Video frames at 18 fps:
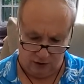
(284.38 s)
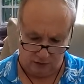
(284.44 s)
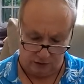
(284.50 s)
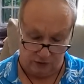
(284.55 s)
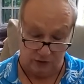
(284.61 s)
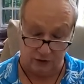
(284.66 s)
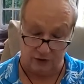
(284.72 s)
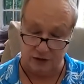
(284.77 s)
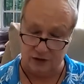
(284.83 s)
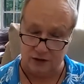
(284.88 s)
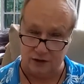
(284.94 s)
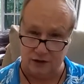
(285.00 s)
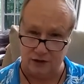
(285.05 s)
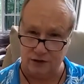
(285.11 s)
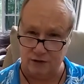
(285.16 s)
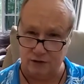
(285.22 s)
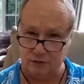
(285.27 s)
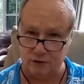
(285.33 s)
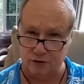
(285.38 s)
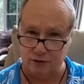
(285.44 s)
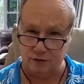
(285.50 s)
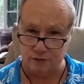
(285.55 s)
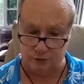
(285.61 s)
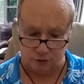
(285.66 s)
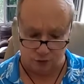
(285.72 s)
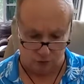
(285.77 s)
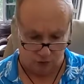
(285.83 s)
daily collective read
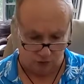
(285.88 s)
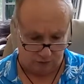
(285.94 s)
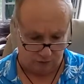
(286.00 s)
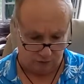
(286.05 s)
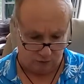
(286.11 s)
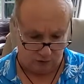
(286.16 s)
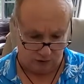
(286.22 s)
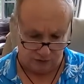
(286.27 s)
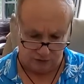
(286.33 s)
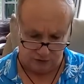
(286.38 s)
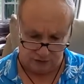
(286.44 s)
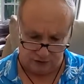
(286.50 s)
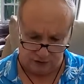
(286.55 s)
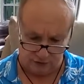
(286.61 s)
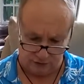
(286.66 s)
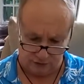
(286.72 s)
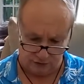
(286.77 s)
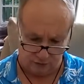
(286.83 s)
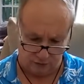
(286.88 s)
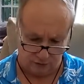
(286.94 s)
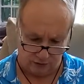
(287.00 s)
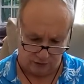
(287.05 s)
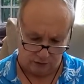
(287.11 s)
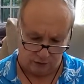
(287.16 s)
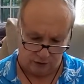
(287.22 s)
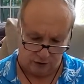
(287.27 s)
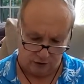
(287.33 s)
for whoever resonates
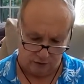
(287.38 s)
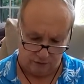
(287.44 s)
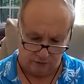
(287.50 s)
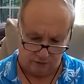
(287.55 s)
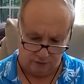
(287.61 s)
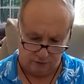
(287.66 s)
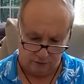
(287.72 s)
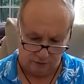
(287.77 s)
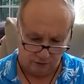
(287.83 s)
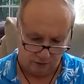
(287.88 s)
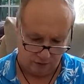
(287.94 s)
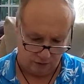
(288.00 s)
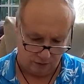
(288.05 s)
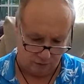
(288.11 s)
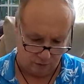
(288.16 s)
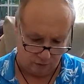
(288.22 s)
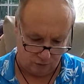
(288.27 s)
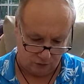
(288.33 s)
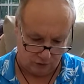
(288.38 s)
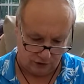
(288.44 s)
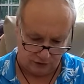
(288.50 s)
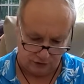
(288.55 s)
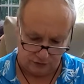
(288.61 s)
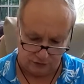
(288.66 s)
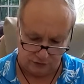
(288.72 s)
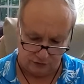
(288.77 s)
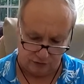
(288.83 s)
around love and um,
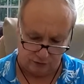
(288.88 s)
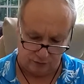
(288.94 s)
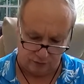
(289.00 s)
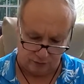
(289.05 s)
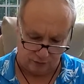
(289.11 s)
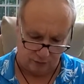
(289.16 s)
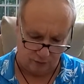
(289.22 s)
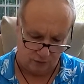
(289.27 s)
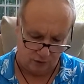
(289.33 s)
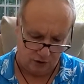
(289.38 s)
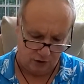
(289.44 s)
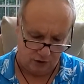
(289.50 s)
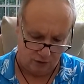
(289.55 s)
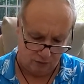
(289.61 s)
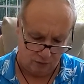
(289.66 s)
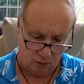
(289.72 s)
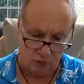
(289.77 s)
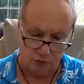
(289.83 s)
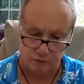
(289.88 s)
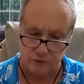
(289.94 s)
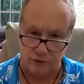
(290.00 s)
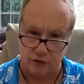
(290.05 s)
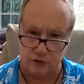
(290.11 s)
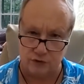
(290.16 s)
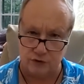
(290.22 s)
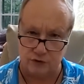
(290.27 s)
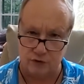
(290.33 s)
relationship, but more
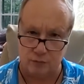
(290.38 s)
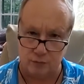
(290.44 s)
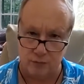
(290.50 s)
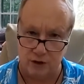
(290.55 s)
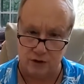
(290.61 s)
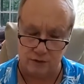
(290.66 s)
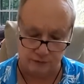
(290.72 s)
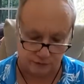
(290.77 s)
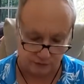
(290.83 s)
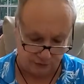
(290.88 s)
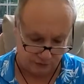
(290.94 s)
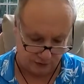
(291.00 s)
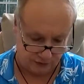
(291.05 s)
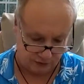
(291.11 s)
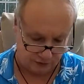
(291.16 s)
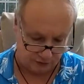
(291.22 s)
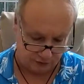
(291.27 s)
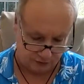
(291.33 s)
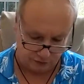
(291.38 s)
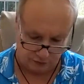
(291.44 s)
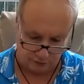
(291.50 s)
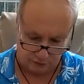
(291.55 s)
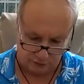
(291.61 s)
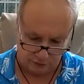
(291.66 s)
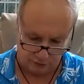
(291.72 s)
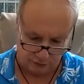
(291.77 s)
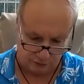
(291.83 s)
focusing on manifestation,
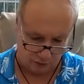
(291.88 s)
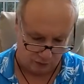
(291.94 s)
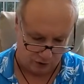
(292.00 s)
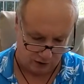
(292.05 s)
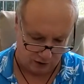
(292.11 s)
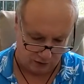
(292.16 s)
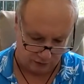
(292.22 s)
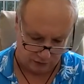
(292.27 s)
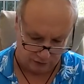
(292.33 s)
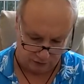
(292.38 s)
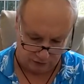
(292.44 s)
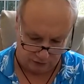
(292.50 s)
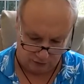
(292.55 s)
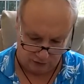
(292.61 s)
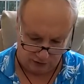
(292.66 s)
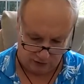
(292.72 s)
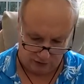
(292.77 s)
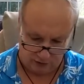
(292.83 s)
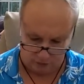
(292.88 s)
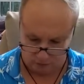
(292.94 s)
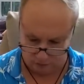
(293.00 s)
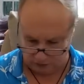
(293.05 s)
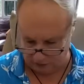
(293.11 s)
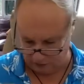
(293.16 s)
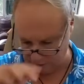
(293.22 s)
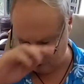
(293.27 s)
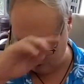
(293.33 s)
spirituality. You may uh,
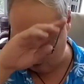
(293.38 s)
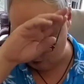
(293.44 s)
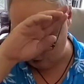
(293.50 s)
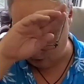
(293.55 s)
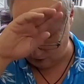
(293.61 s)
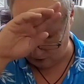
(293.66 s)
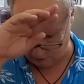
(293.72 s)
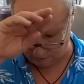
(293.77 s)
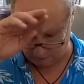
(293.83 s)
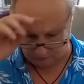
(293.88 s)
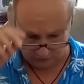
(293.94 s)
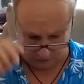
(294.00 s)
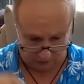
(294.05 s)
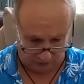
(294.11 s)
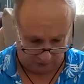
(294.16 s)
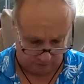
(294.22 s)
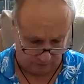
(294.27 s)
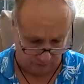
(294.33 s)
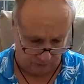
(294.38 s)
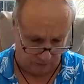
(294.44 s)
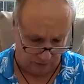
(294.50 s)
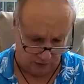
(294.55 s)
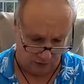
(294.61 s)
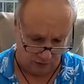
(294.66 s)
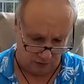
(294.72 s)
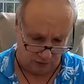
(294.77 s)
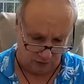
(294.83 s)
relate to that. I got a feeling.
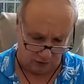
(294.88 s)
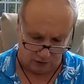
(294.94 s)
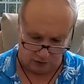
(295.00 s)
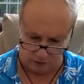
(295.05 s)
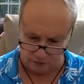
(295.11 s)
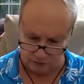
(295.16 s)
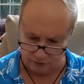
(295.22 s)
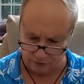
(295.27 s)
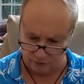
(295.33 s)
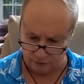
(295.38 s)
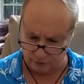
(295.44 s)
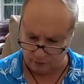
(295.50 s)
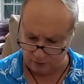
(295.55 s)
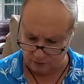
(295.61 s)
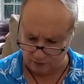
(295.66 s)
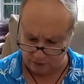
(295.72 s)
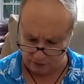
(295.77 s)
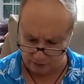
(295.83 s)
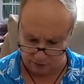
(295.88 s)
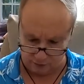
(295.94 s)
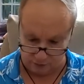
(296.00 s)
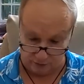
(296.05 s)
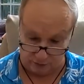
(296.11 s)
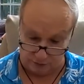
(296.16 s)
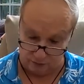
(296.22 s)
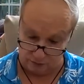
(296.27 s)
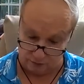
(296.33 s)
Got ourselves probably a
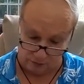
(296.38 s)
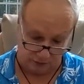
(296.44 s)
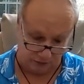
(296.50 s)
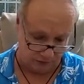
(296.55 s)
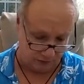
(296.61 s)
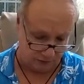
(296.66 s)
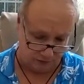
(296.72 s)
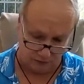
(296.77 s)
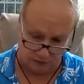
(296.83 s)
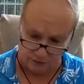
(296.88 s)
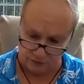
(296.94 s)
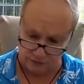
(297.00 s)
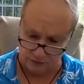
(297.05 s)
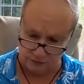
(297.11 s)
spiritual. Look at this.